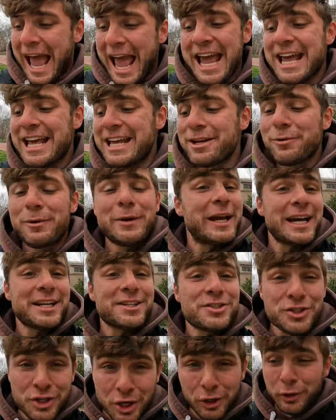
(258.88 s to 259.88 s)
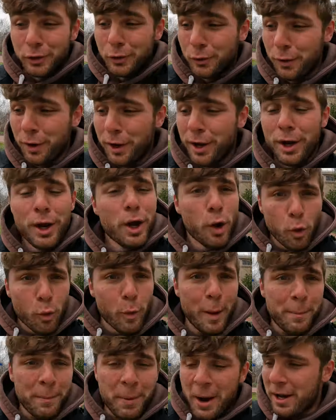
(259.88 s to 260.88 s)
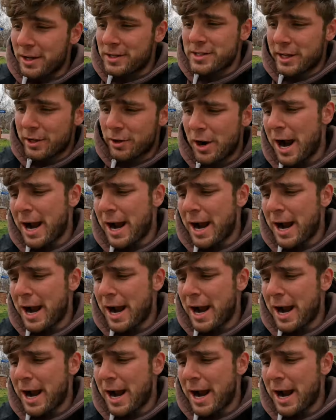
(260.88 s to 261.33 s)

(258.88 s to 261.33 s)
and we got two Wimpods that are